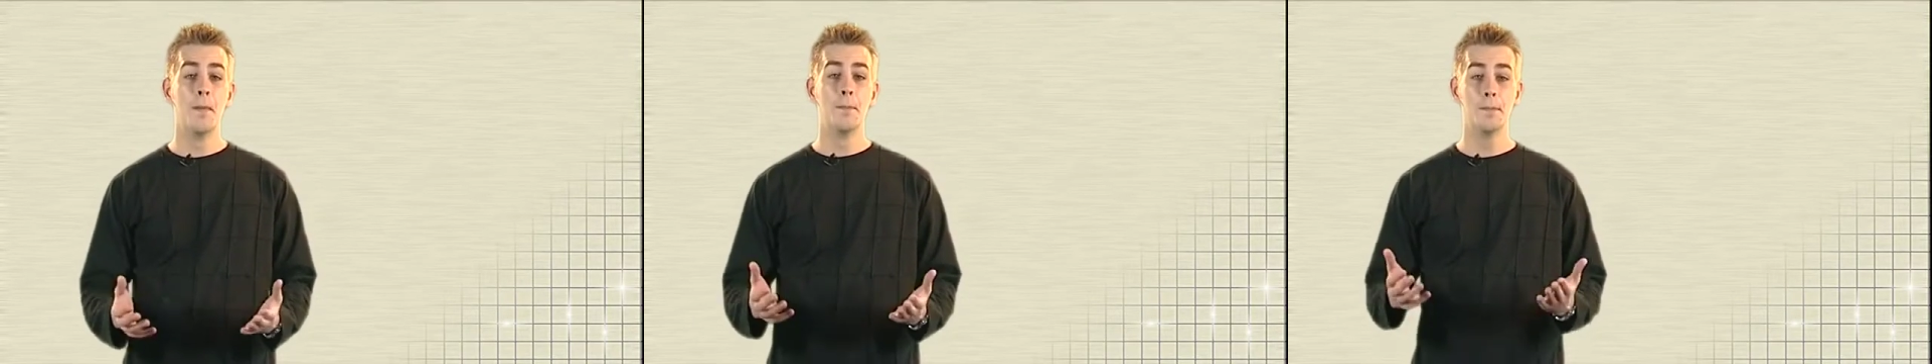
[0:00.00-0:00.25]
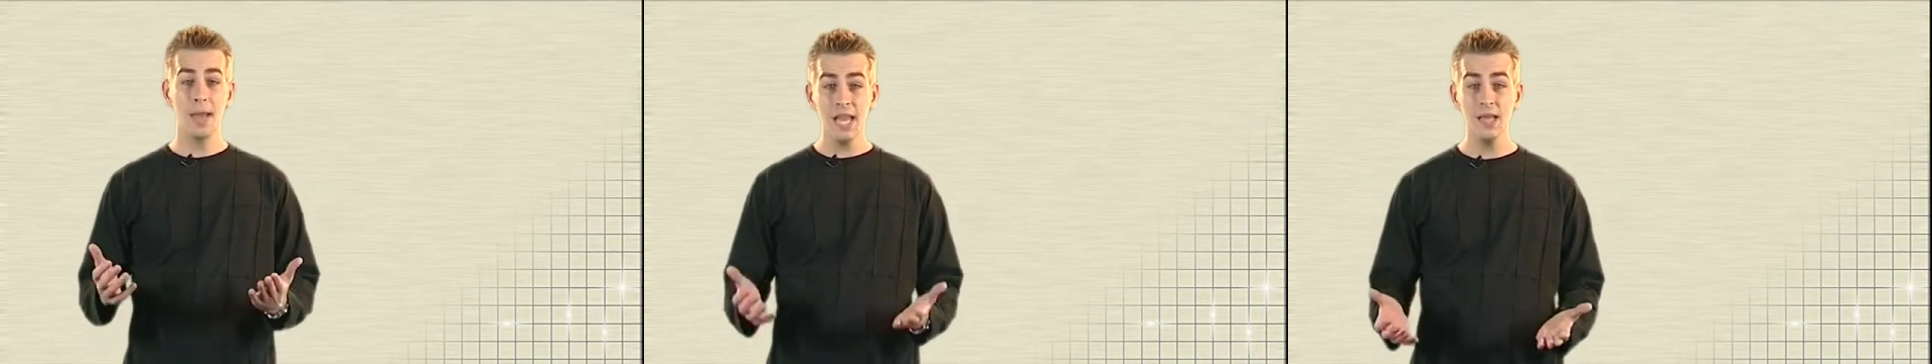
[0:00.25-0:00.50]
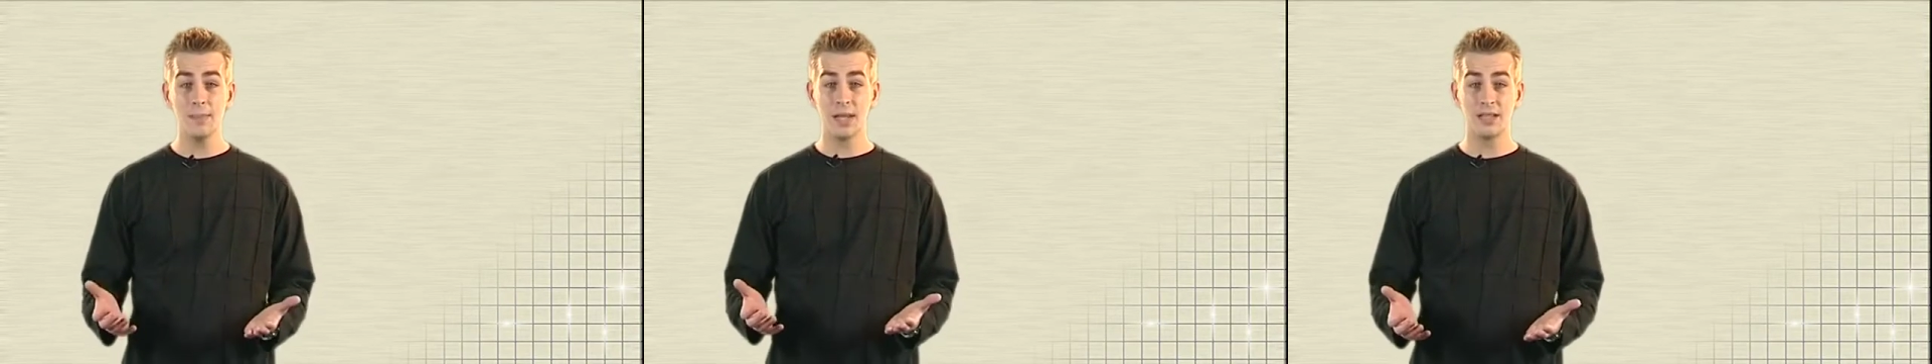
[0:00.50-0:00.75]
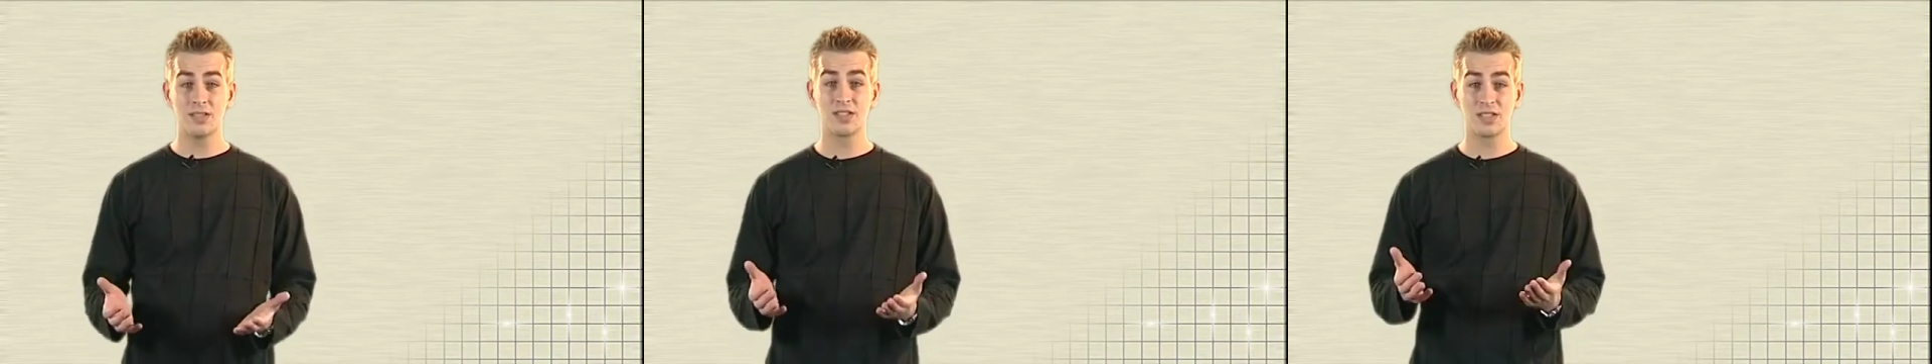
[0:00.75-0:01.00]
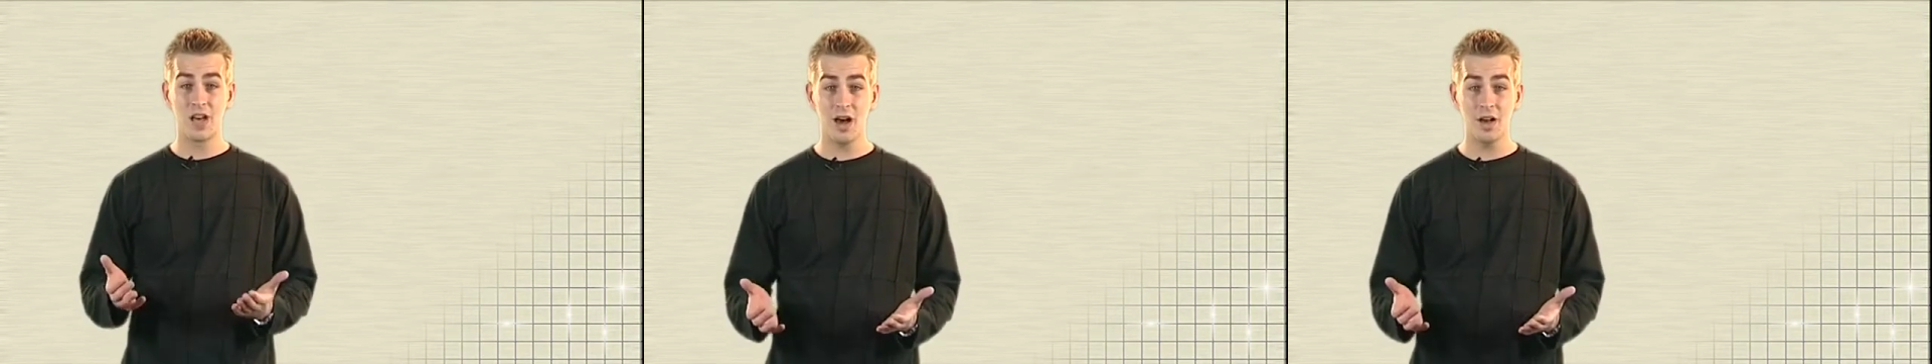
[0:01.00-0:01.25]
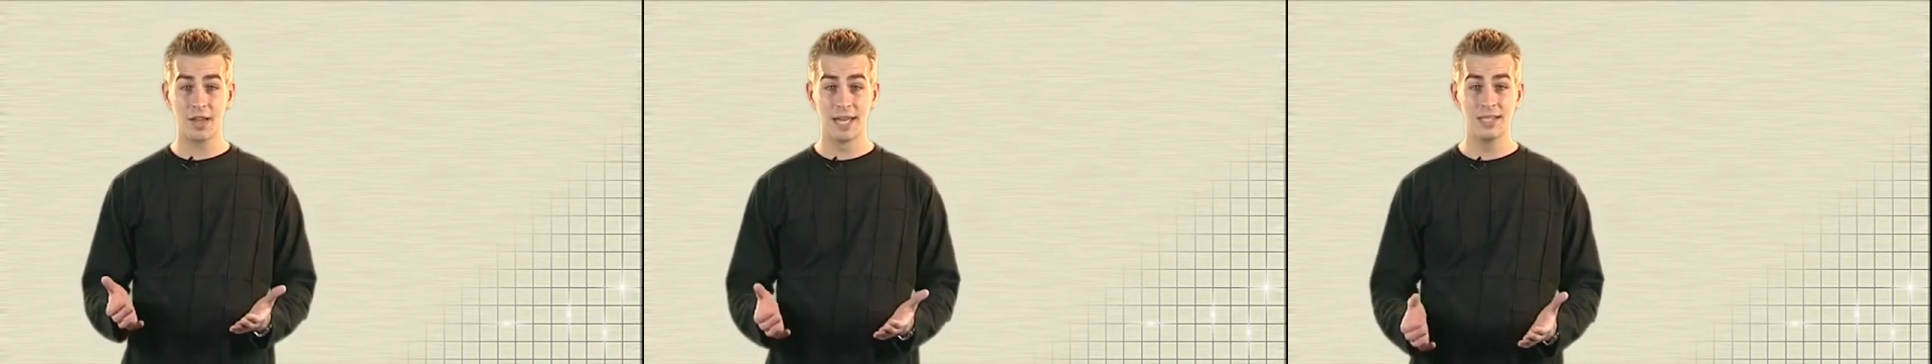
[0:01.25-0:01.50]
may be to
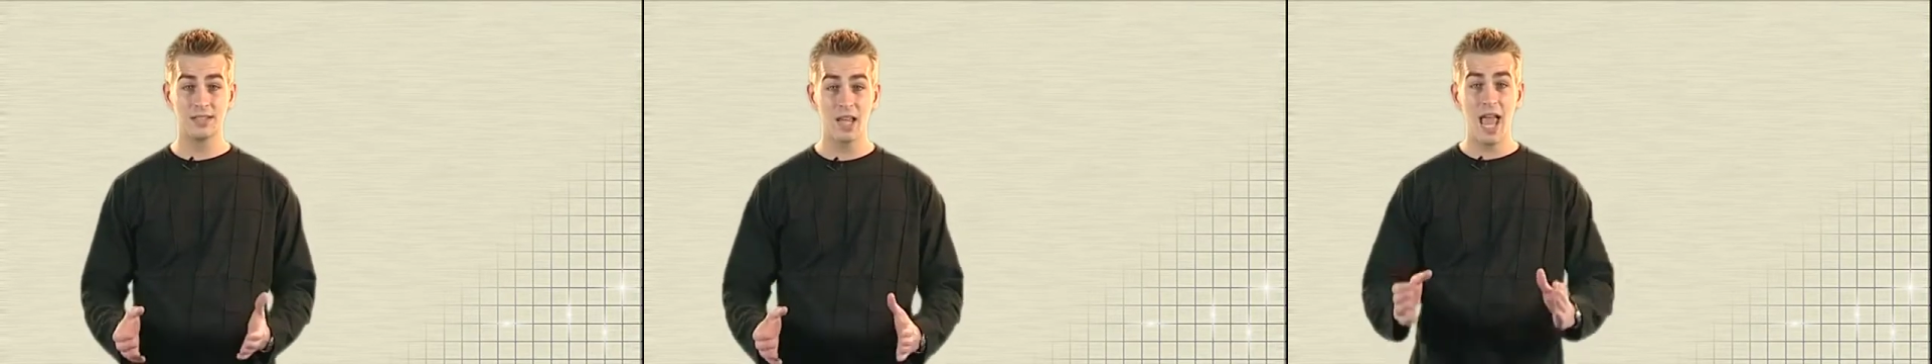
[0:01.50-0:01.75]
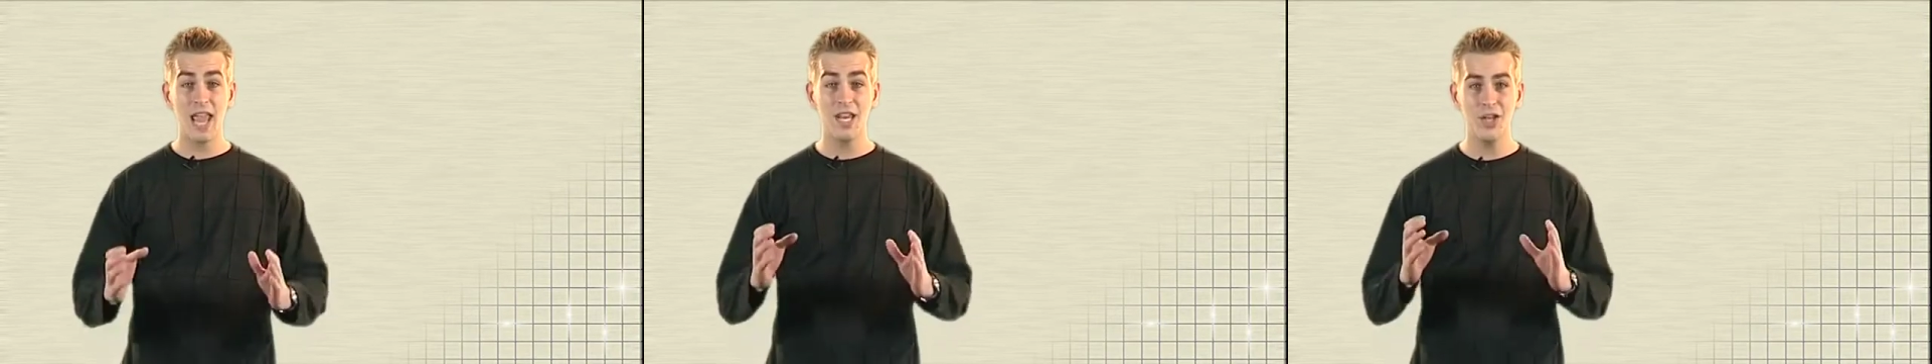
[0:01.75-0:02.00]
target a